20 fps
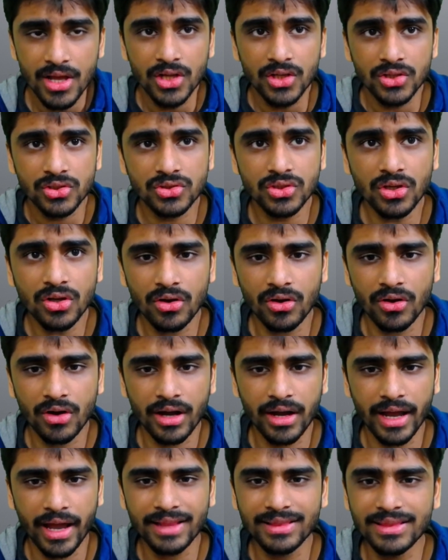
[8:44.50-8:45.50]
So
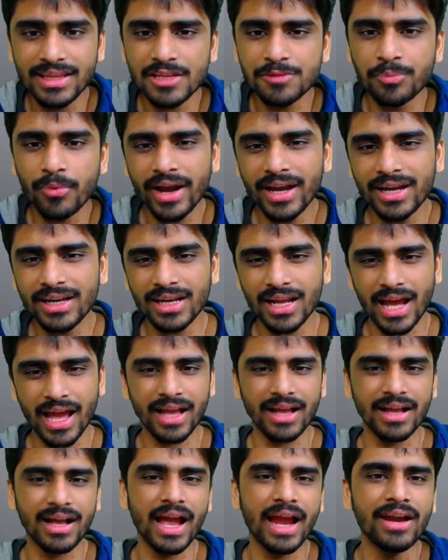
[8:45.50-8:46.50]
at this point,
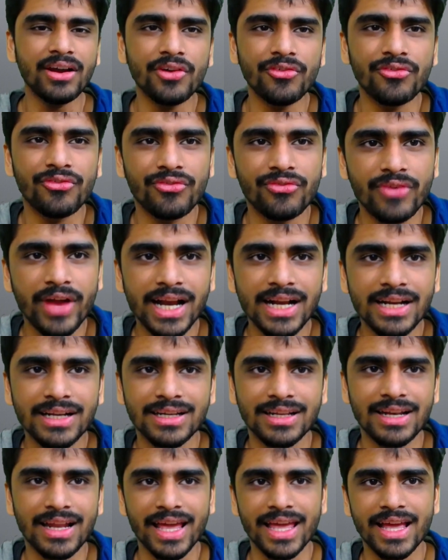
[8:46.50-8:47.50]
I kind of
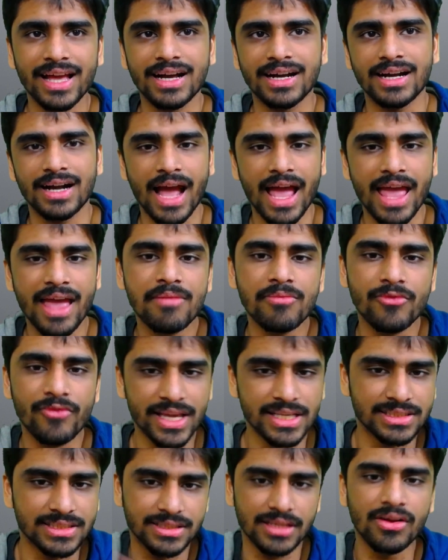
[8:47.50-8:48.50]
felt like I am
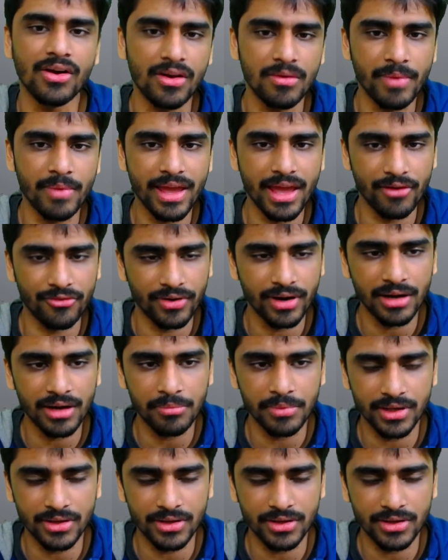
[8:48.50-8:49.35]
wasting all my effort,